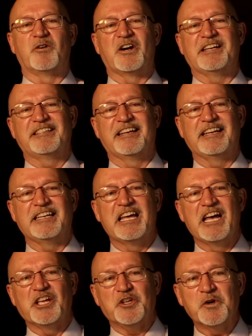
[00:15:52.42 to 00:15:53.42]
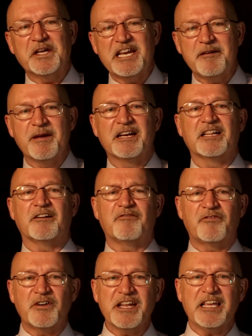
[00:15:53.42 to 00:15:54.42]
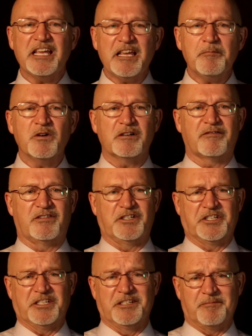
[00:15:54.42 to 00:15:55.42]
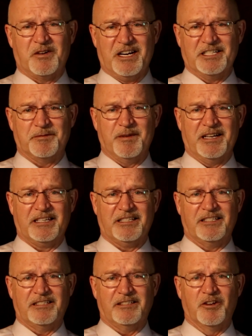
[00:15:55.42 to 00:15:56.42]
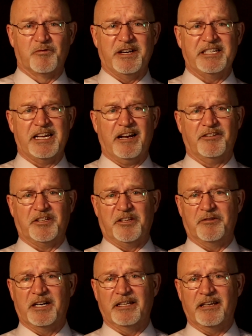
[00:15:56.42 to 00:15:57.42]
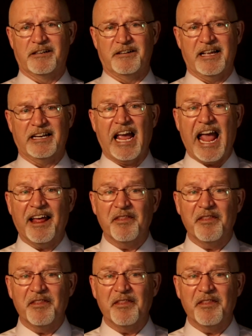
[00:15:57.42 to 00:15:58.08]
Number 18, you can email a free ebook version to prospects who reach out to you on the internet.